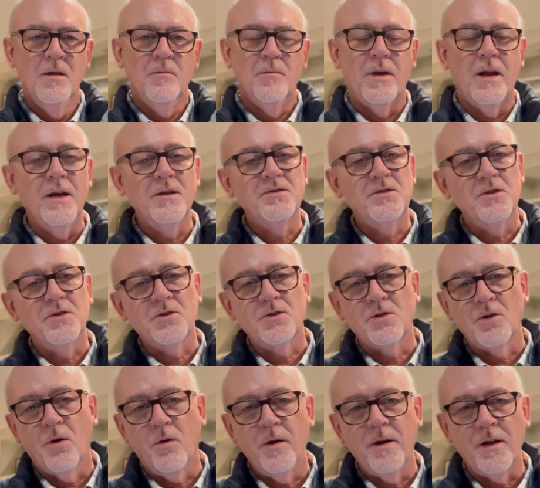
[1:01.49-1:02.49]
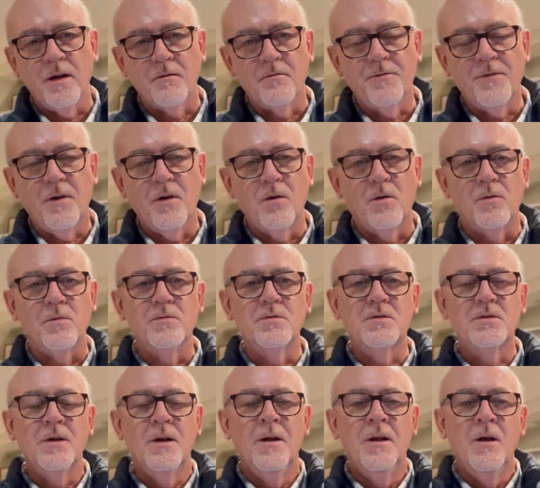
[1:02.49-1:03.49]
But as the story
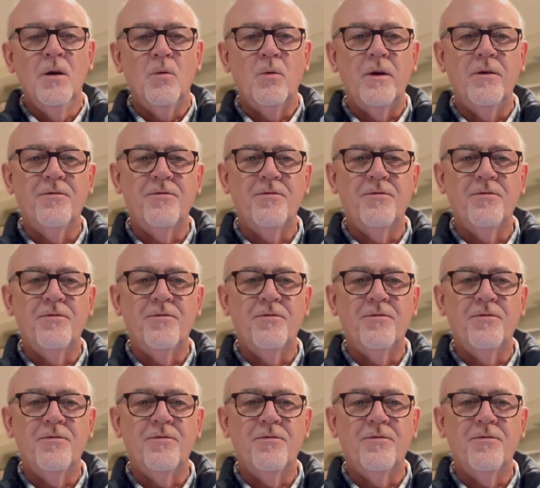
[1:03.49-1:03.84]
unfolds, we